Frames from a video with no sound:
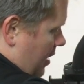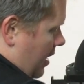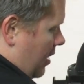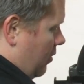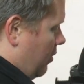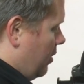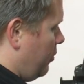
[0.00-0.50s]

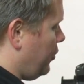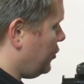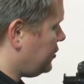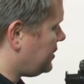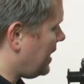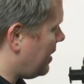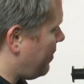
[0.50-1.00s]
I want to
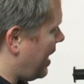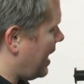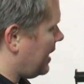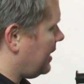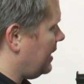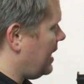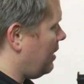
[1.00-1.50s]
push that
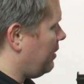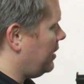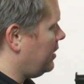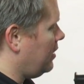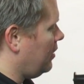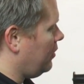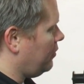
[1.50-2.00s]
back, and now I
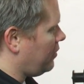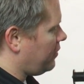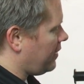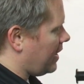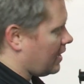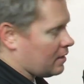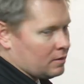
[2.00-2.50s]
know that
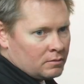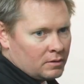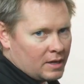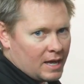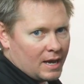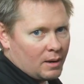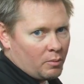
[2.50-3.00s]
that
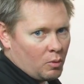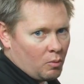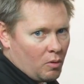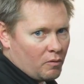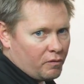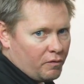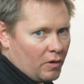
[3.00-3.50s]
camera
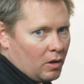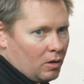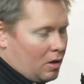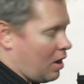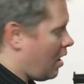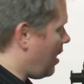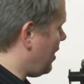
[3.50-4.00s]
won't fall
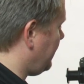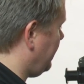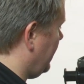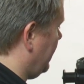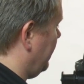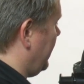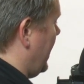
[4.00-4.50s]
off
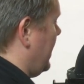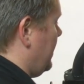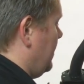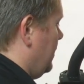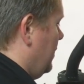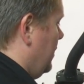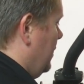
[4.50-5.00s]
of that
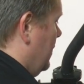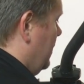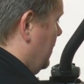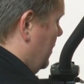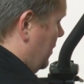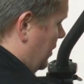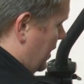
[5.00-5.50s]

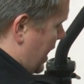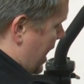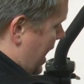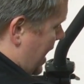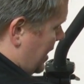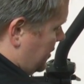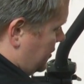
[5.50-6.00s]

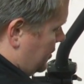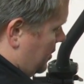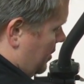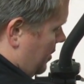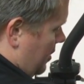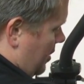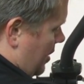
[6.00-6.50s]
catch.
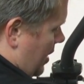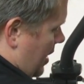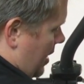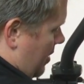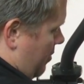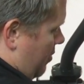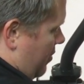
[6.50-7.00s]

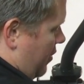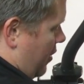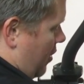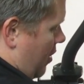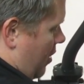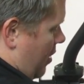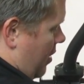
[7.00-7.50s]

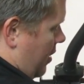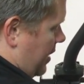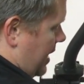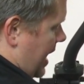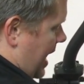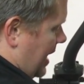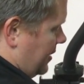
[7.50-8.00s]
There are
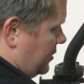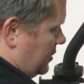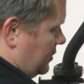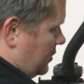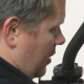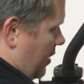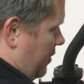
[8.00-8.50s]

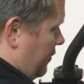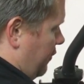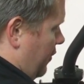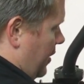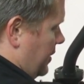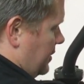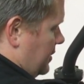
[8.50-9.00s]
catches on the
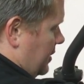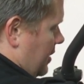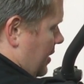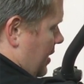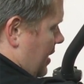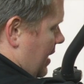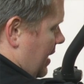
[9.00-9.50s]
front
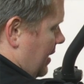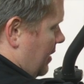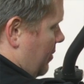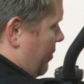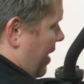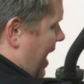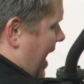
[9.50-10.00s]
and the
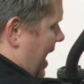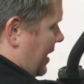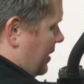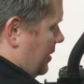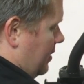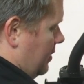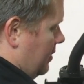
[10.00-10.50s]

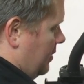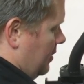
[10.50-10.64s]
back.